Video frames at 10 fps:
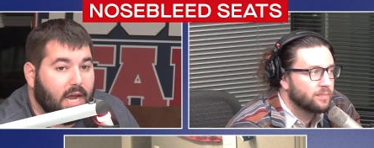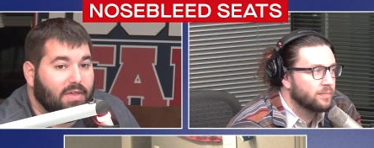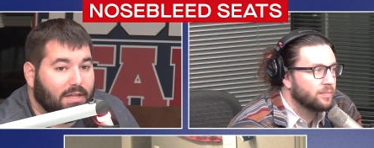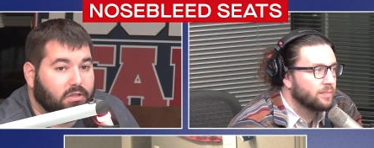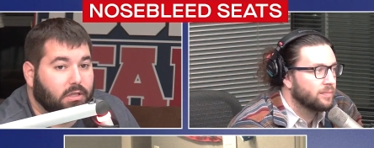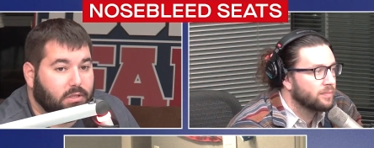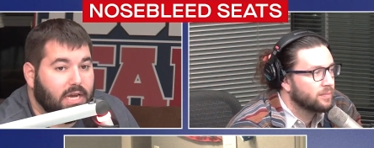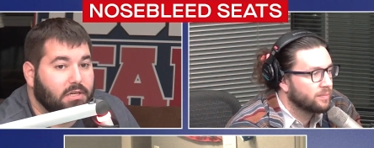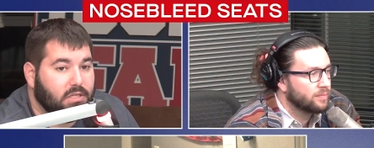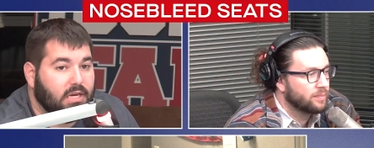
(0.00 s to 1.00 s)
Speaker 1: that's the
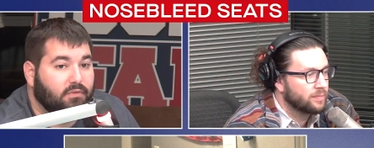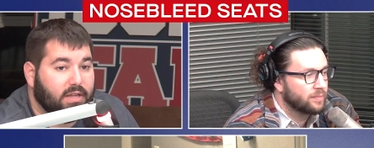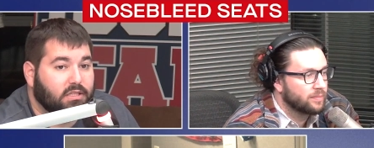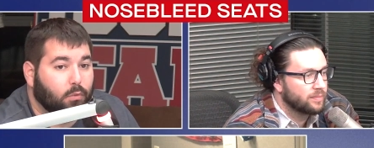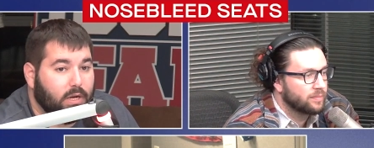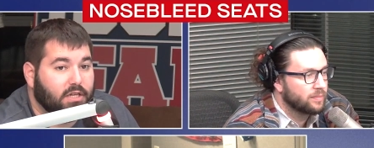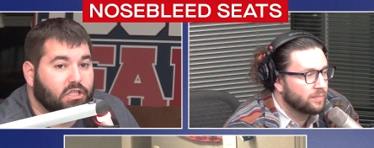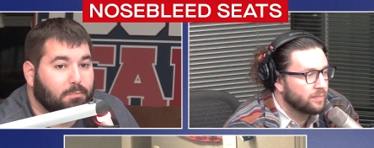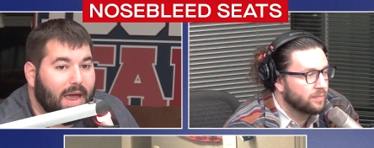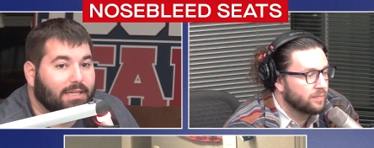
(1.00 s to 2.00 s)
Saints defense that we
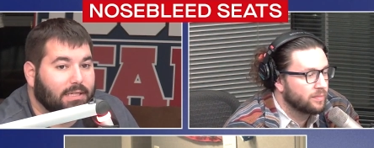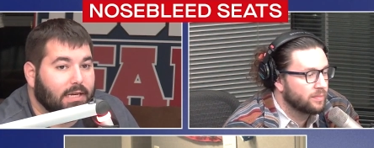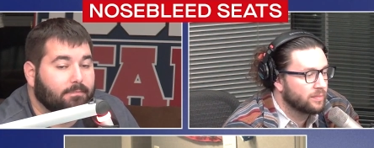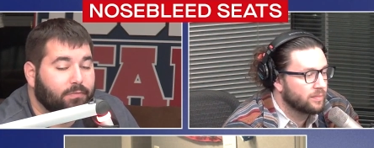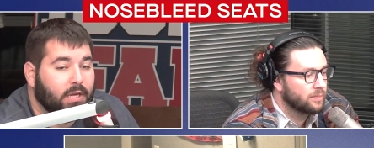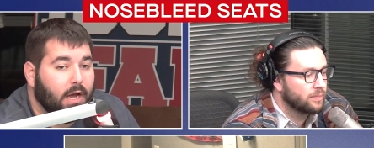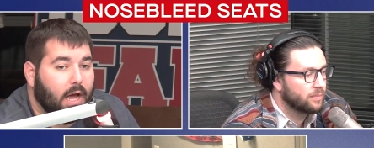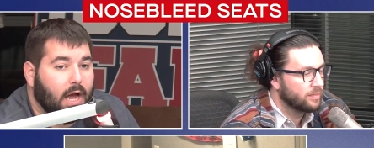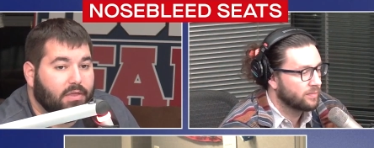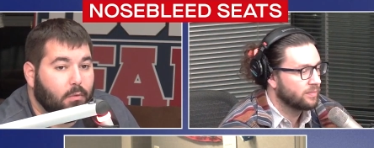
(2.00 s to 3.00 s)
expected,
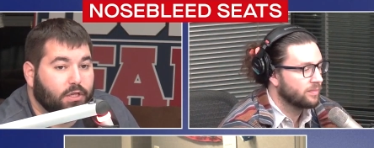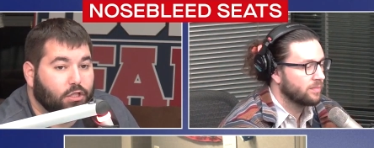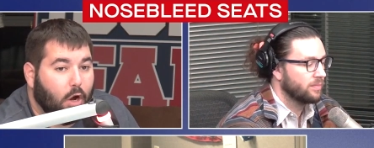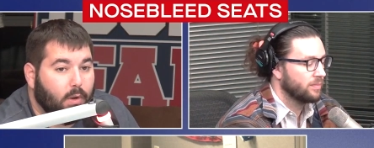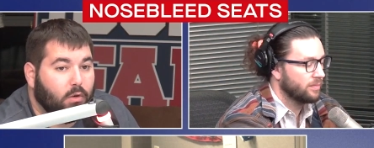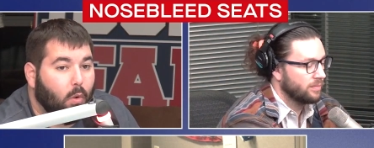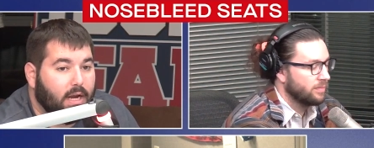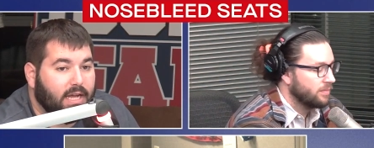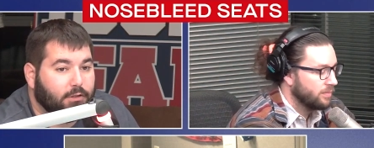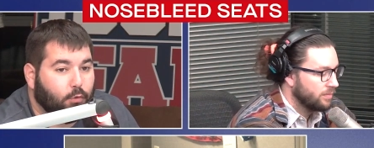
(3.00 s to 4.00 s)
that we saw week 1
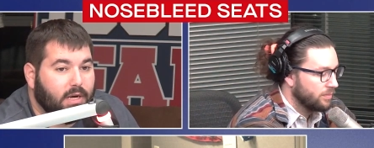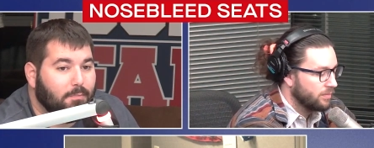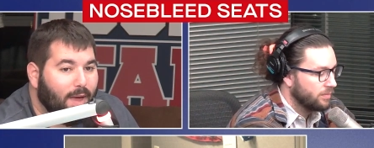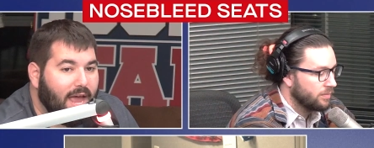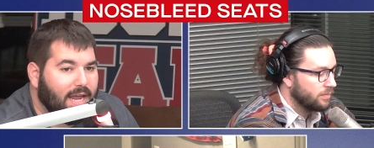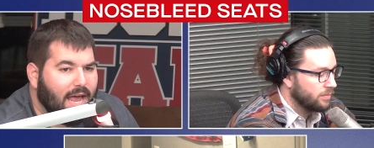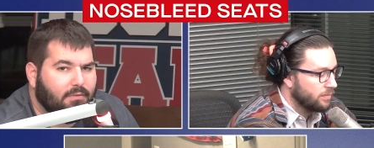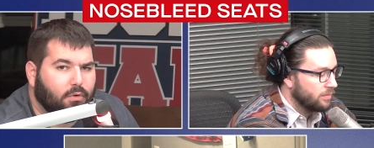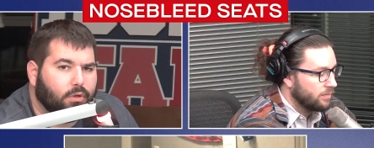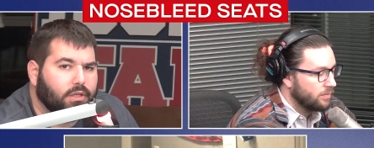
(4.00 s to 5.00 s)
against Green Bay and
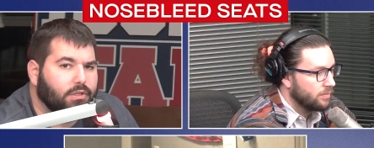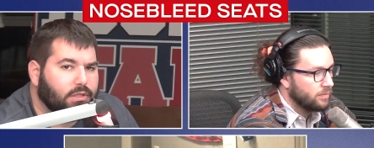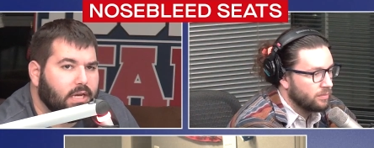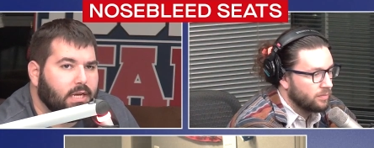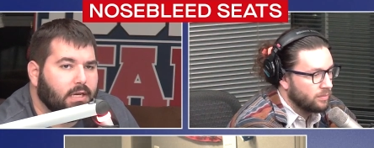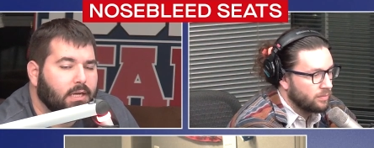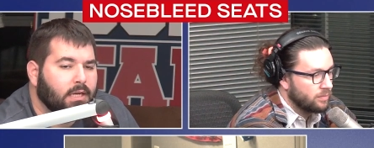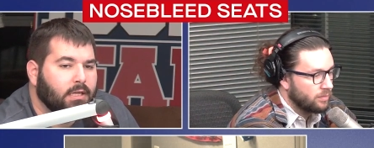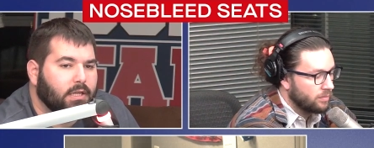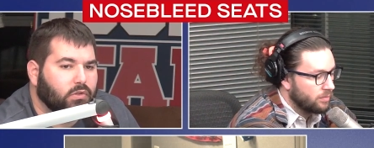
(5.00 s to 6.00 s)
haven't really seen
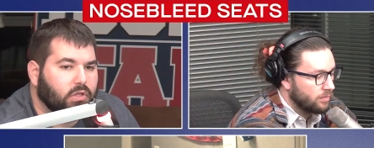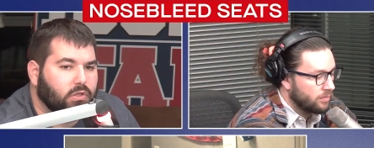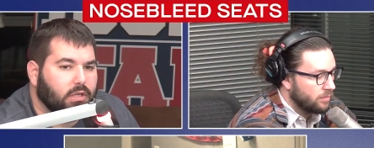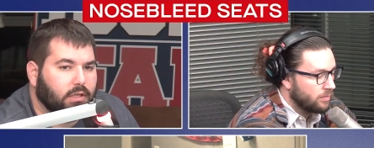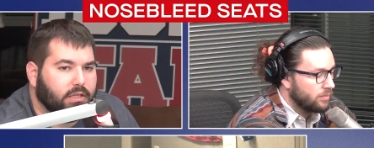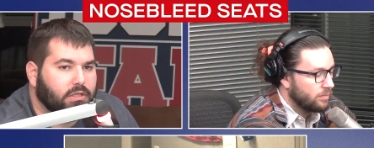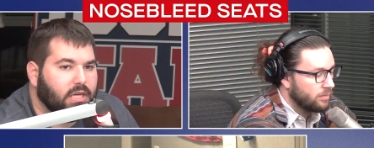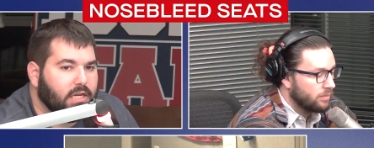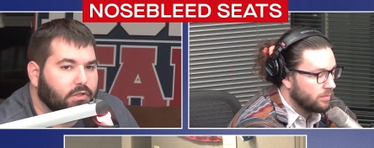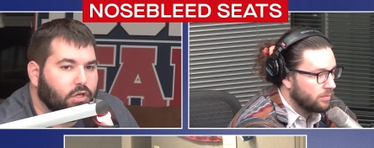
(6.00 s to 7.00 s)
consistently
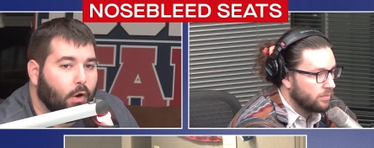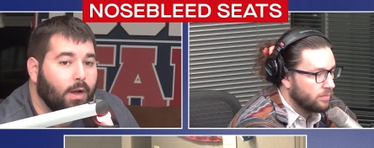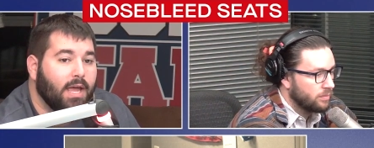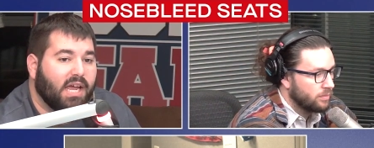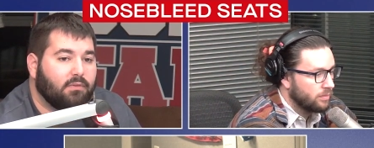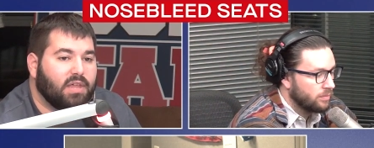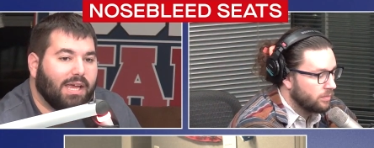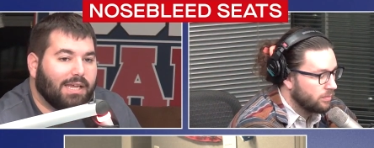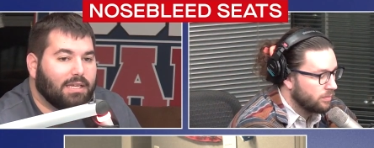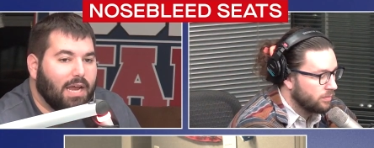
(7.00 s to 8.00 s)
since. So if they
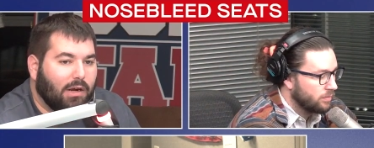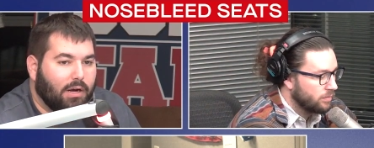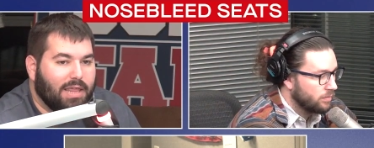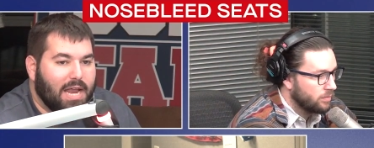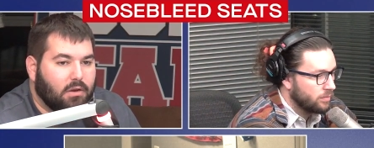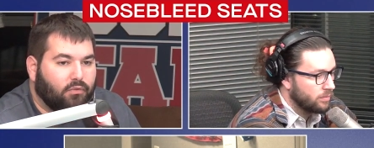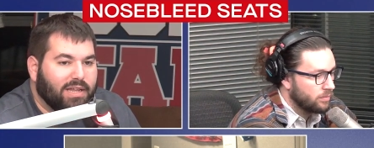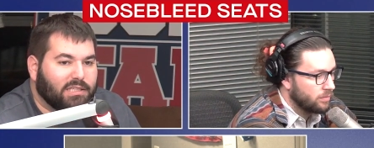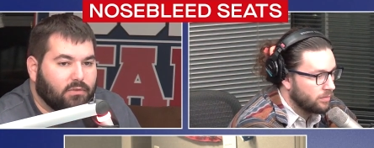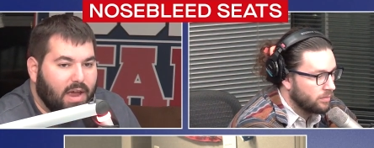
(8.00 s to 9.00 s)
can carry that
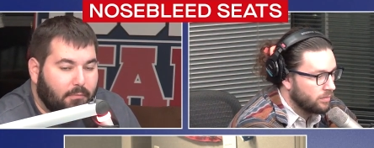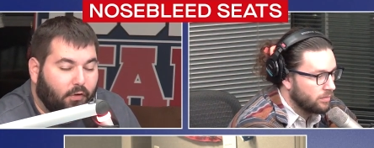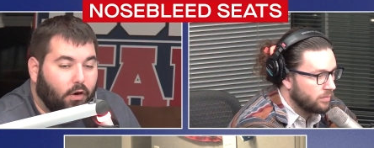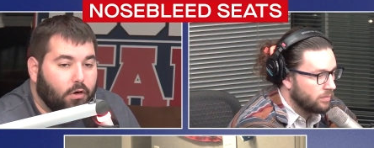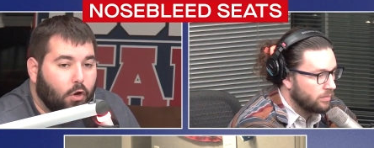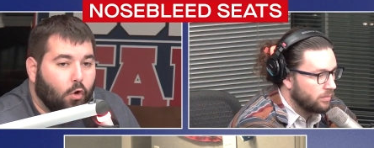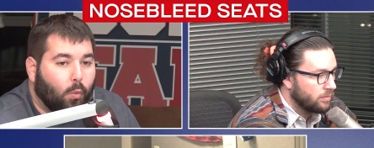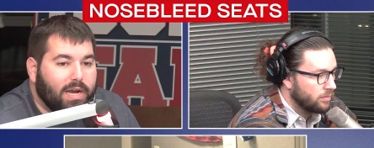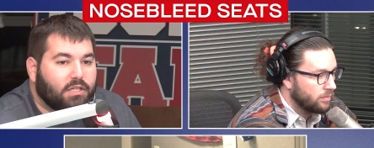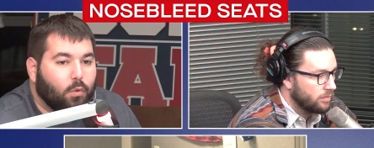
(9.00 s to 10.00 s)
defensive effort
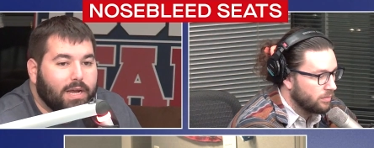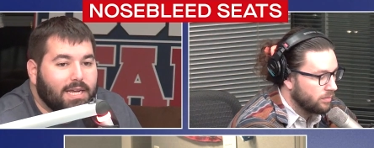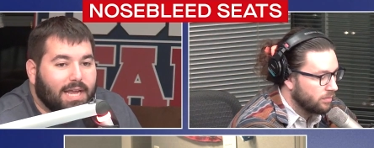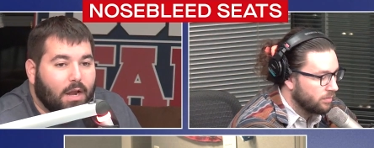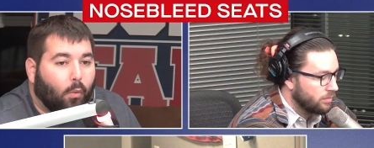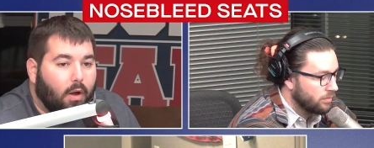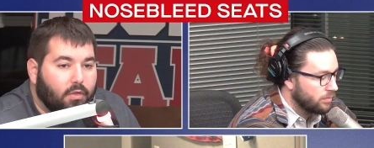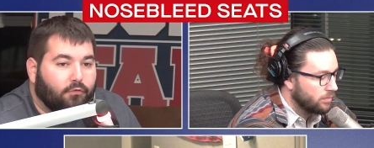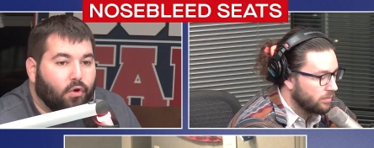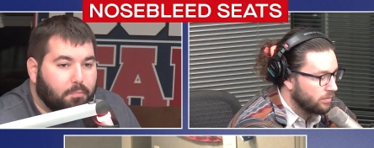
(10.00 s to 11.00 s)
week to week and run the
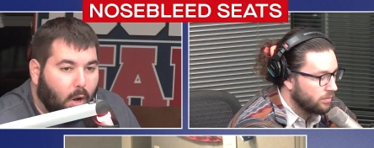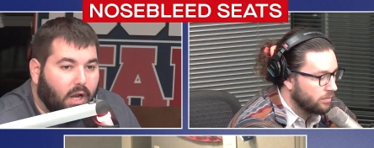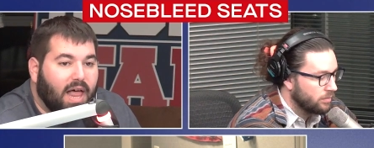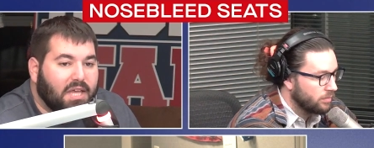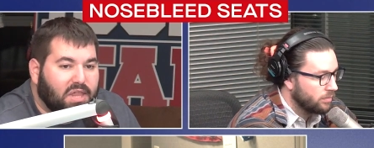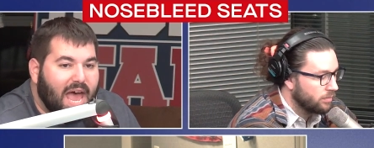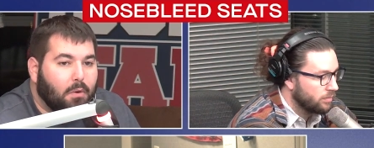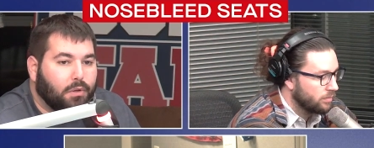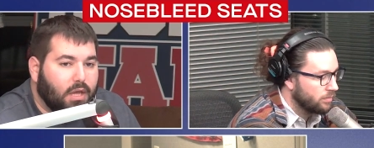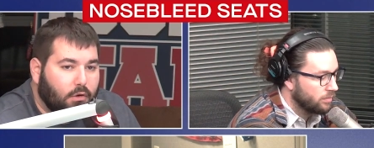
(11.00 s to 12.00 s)
football like that
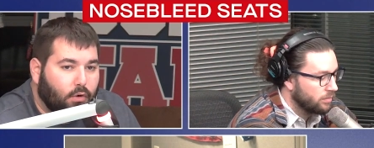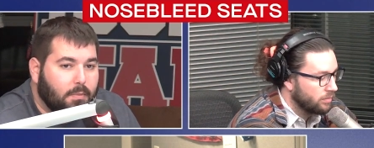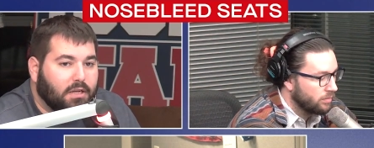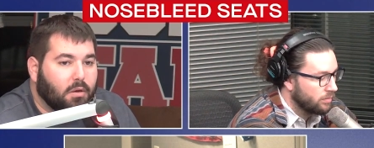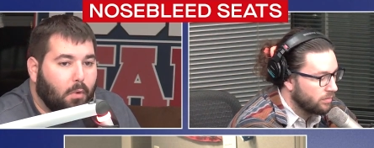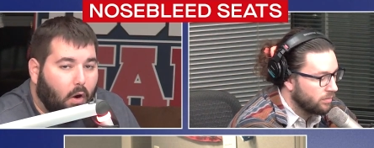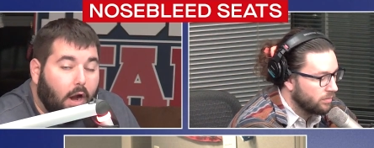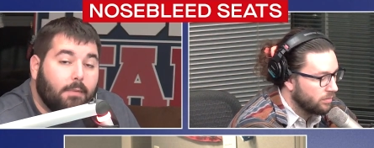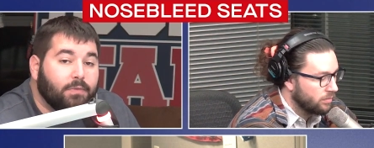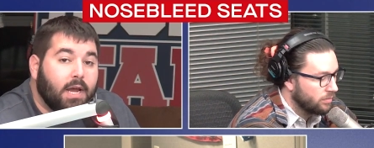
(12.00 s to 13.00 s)
with Ingram and
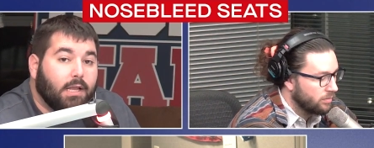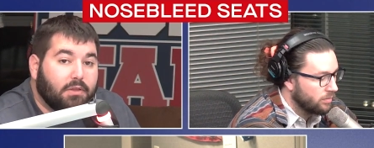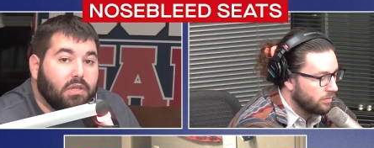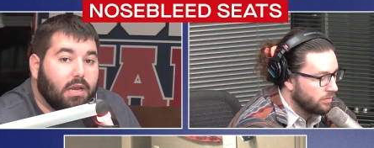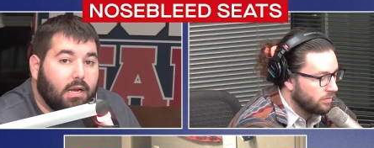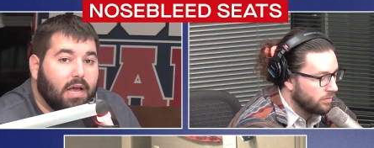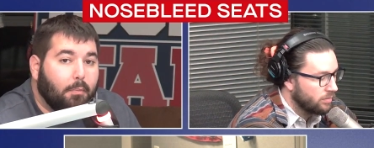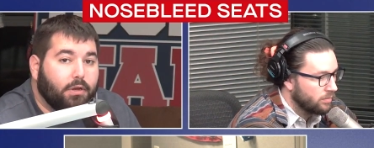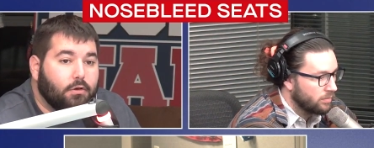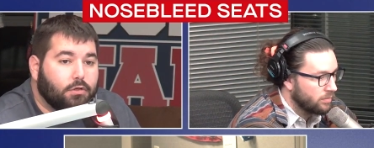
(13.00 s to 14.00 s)
Kamara, like they did a
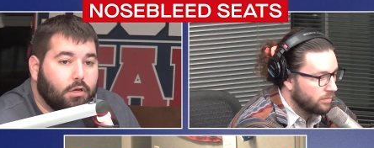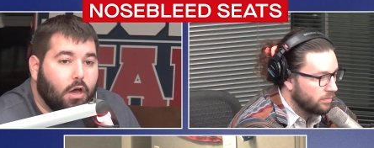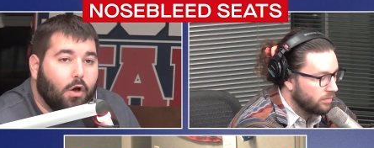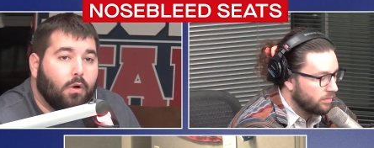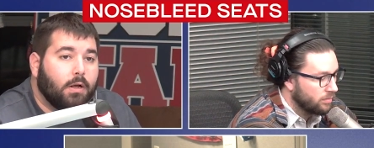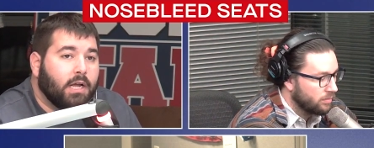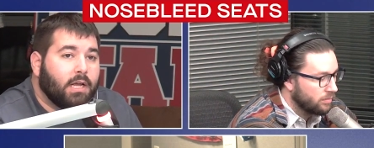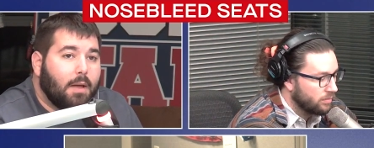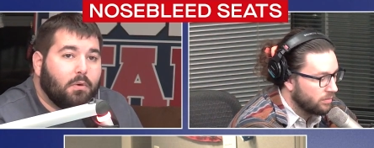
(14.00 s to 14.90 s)
couple years ago, I mean,